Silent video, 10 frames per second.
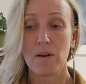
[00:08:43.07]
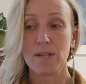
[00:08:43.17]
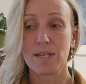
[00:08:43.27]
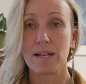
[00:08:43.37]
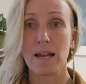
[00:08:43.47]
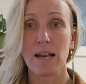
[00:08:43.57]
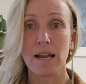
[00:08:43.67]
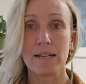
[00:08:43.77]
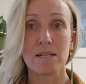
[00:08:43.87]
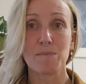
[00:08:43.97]
I'd say
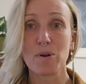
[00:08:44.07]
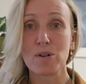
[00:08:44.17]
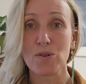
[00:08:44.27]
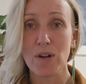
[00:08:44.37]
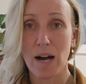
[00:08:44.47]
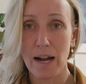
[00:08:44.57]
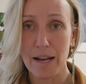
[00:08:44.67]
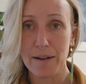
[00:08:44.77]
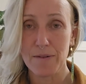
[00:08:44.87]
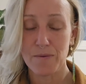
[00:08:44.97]
like spiritual
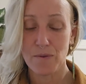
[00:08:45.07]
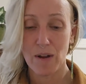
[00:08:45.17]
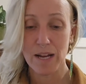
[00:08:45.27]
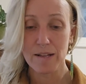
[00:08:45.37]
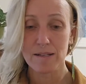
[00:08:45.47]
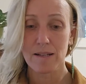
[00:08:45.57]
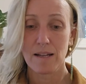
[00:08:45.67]
guide, right?